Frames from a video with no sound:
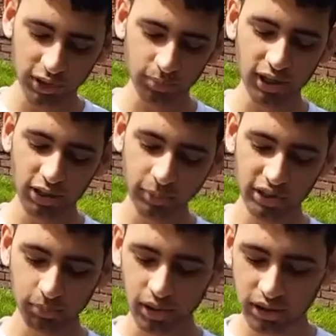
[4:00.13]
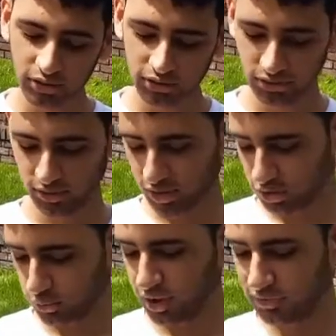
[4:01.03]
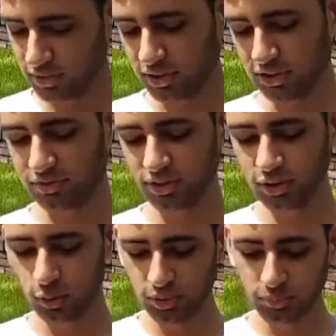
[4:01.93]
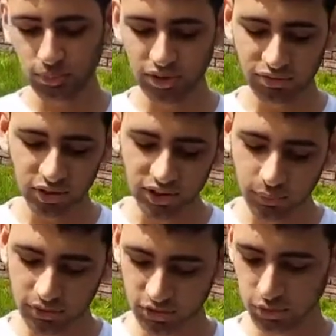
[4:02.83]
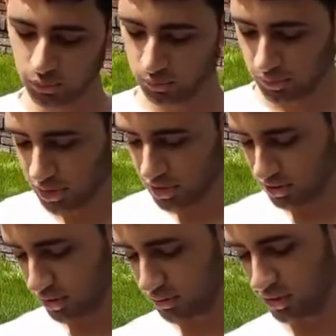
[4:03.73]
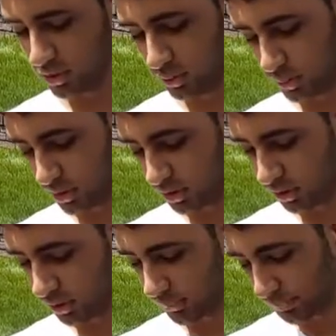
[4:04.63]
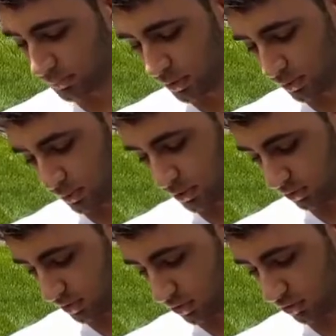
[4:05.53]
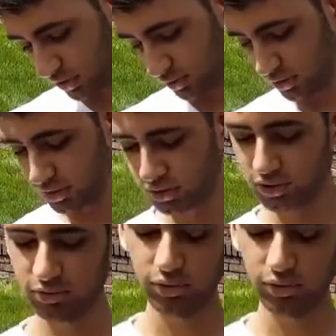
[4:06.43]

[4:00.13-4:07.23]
would get blocked by the box, so we'd have to like lift it a little bit, but I found out what to do. I just lifted a little bit the sensor down here, the